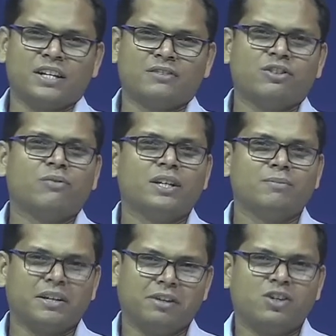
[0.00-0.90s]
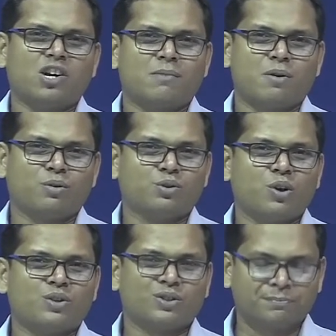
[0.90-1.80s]
We will briefly talk about those
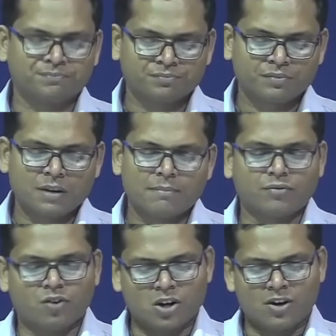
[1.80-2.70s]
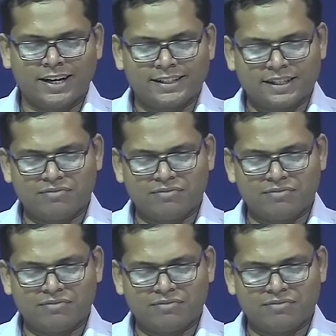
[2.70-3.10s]
also. But for now, let us say